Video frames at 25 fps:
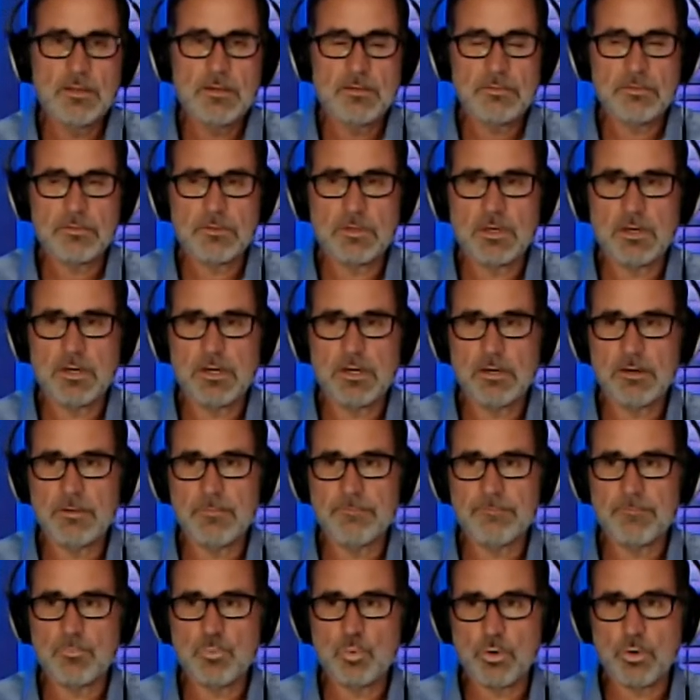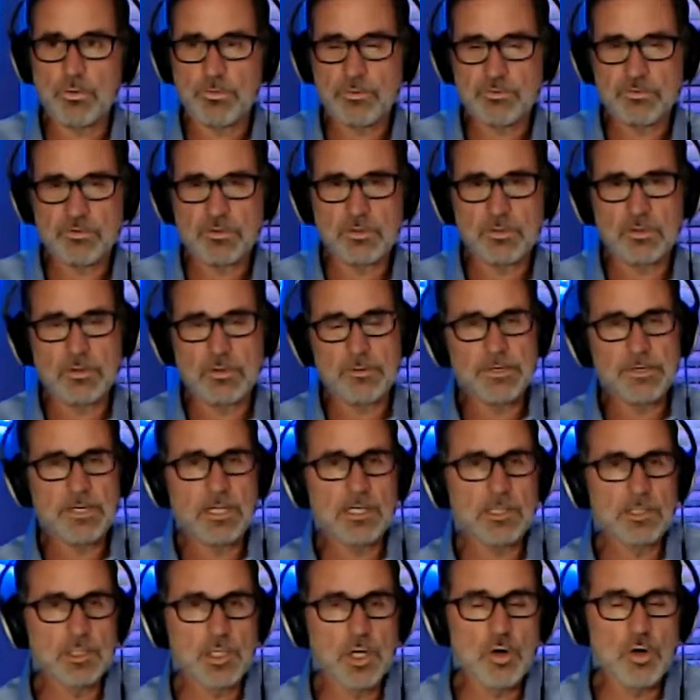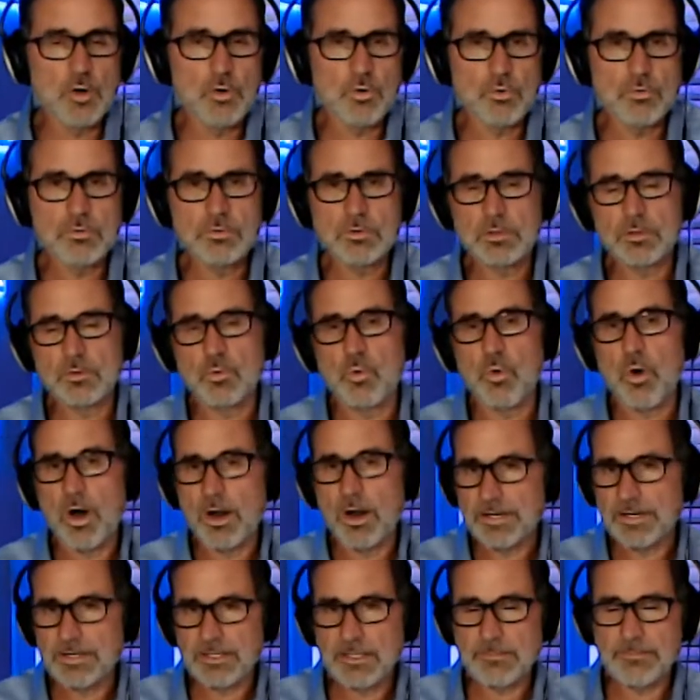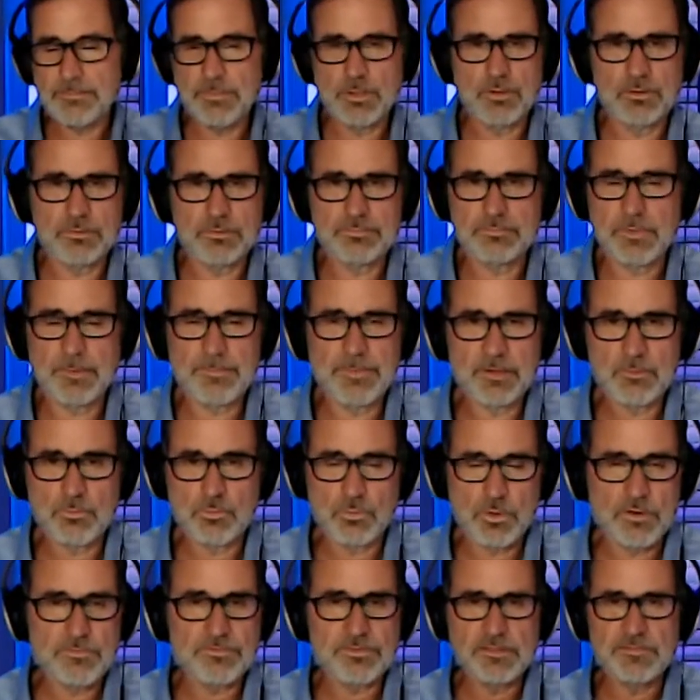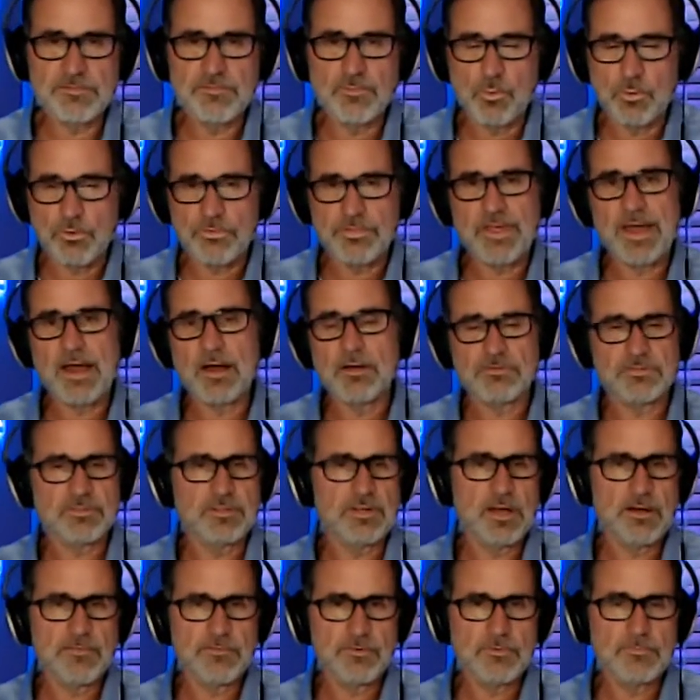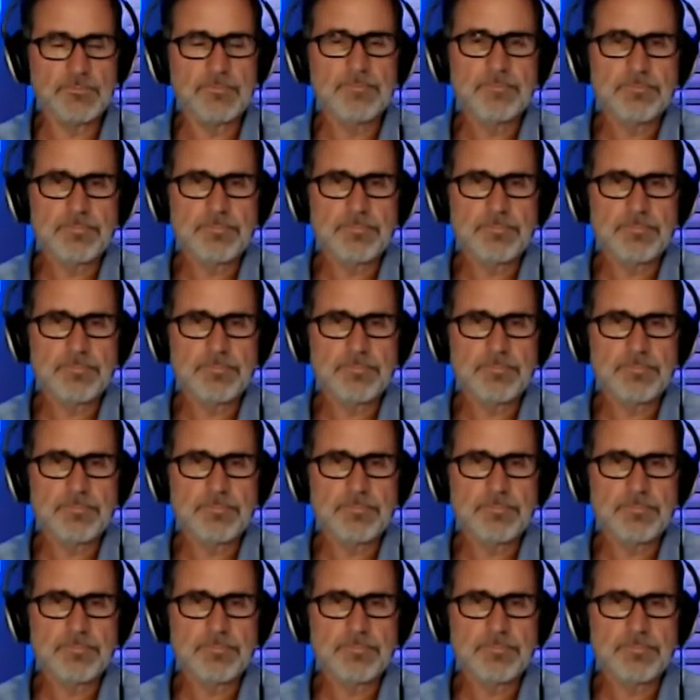where there's going to be a low quantity built, roughly 4,000 of them,